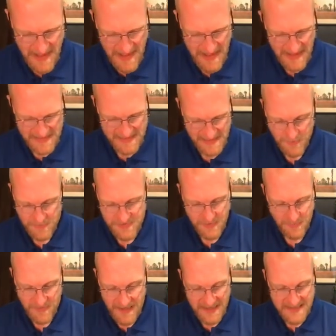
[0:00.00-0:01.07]
So
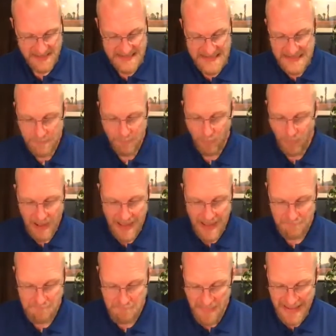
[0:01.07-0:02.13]
thus,
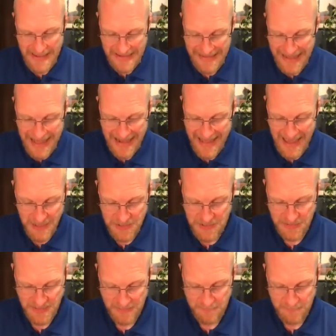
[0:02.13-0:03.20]
Nimrod may not
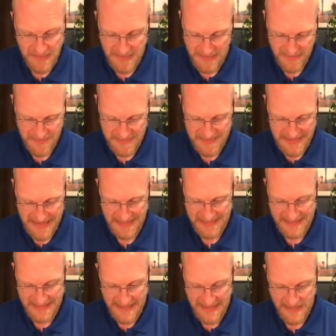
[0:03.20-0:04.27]
actually be this guy's
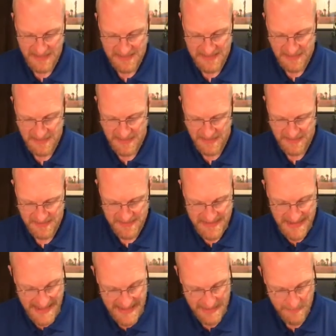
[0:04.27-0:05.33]
his
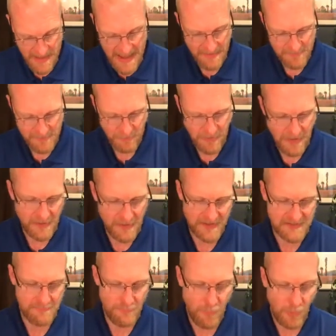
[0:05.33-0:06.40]
name after all. It
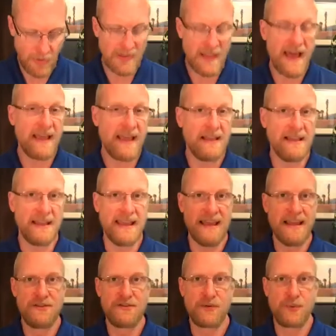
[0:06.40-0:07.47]
is more likely
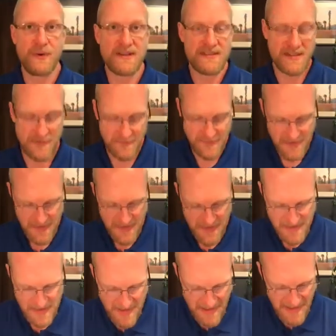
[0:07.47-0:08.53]
a derisive
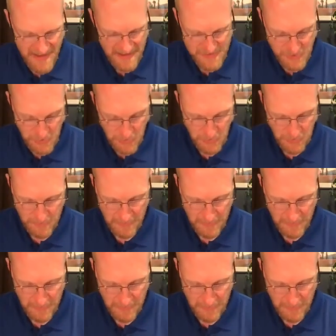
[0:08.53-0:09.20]
term